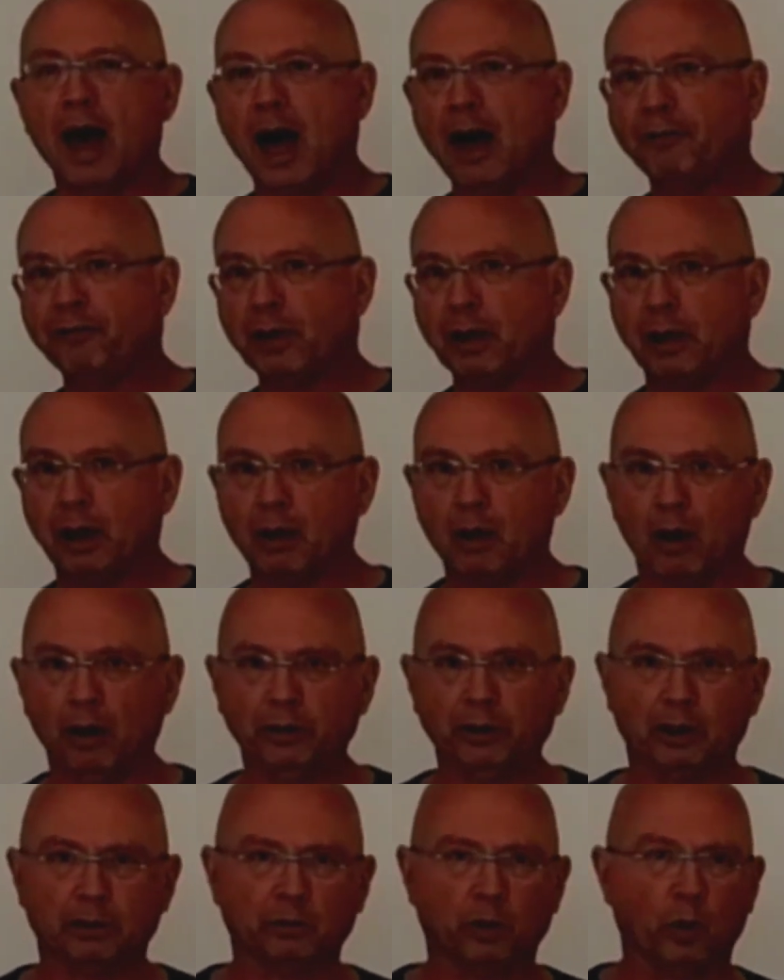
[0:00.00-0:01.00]
After the
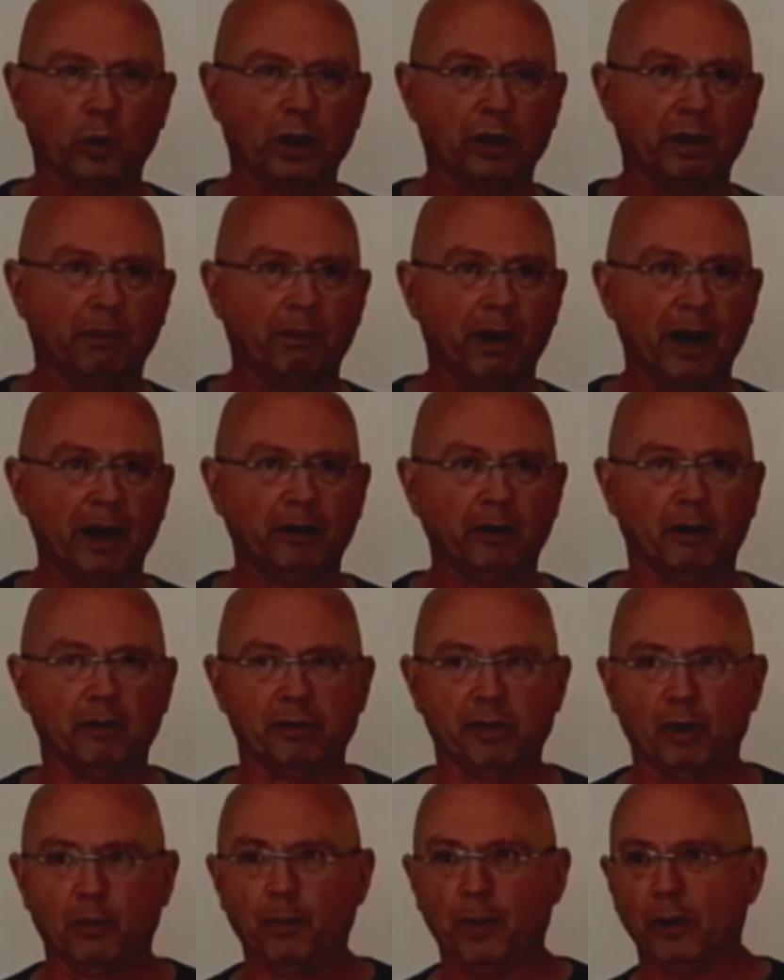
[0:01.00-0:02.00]
contact with the body
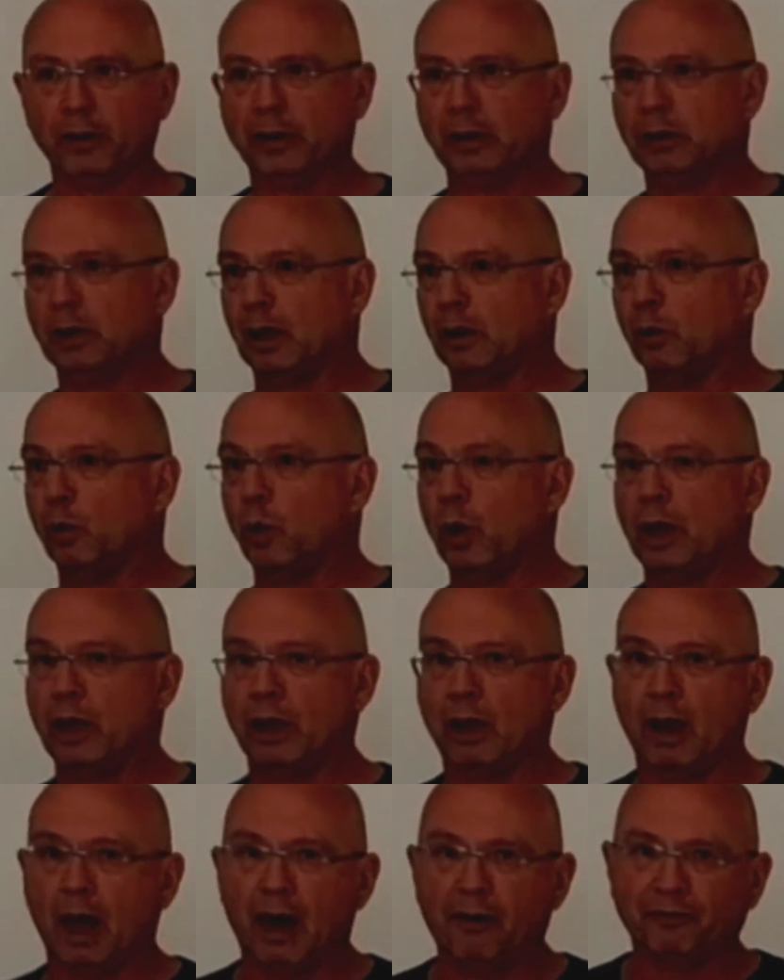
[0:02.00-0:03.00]
of the opponent and
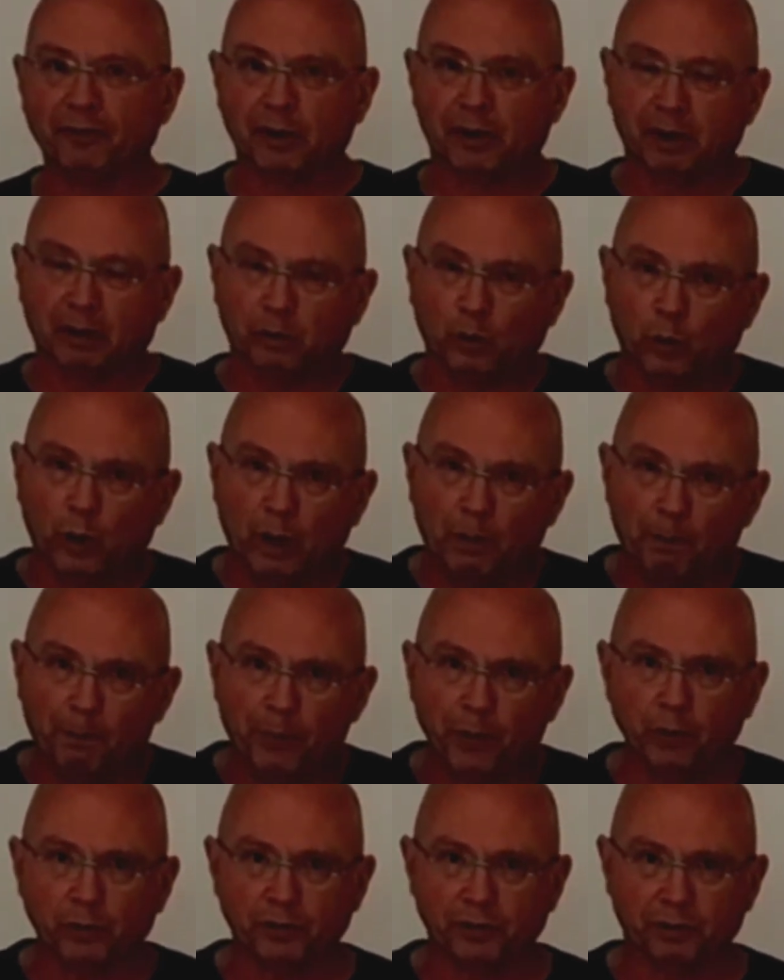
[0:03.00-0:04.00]
we, after that we
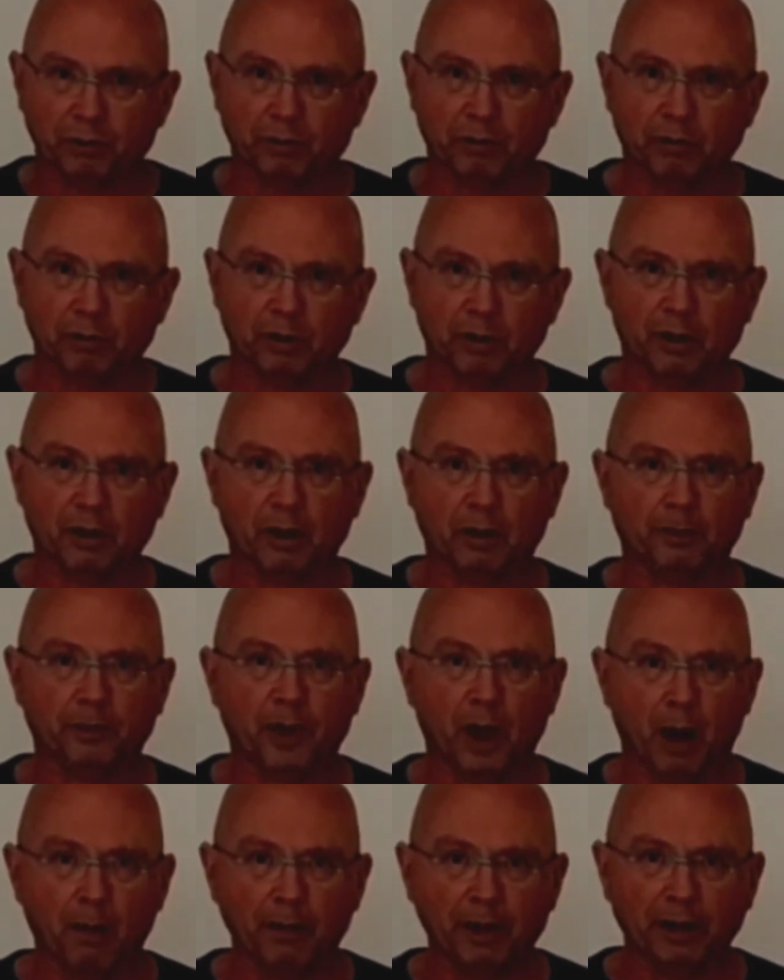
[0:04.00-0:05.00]
push the
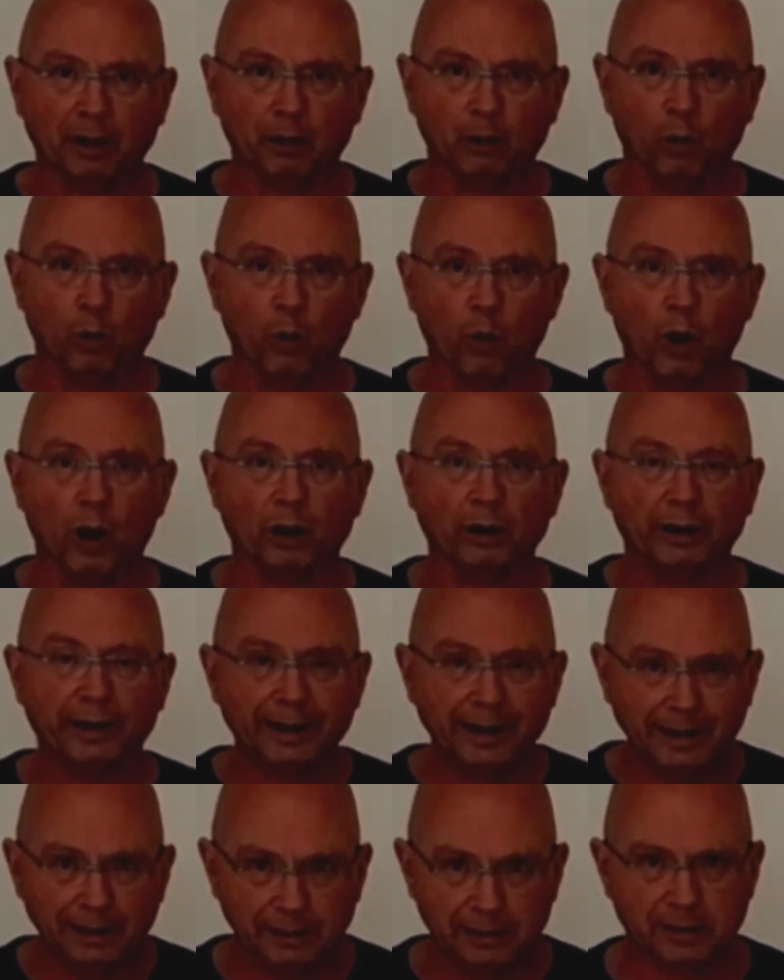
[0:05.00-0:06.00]
abdominal wall
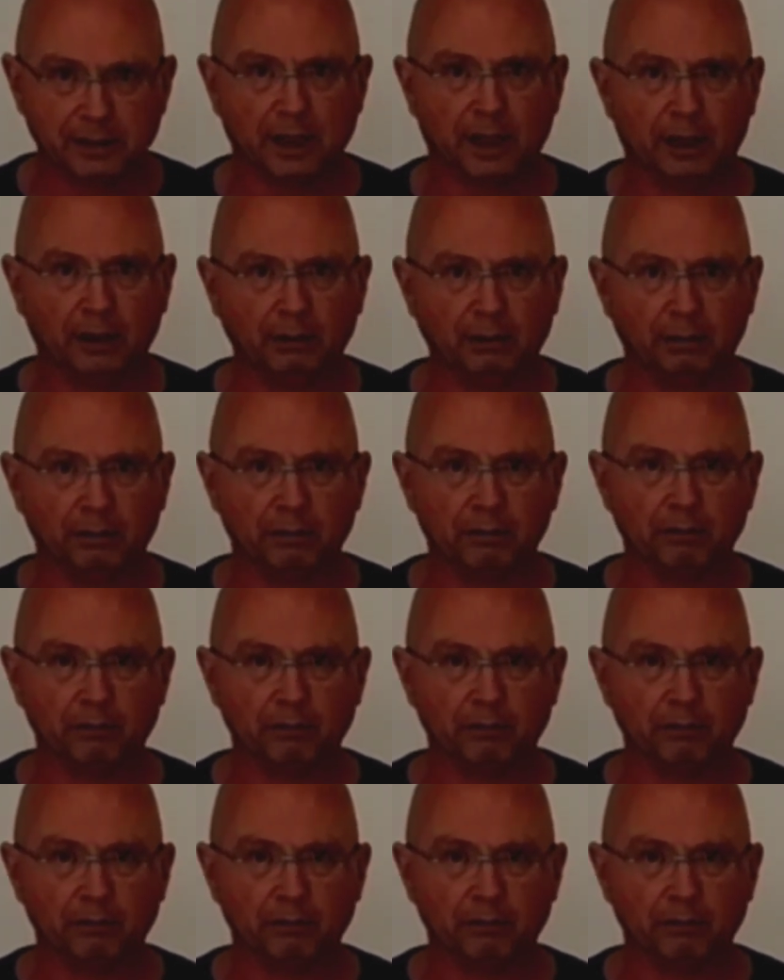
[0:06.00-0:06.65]
inside,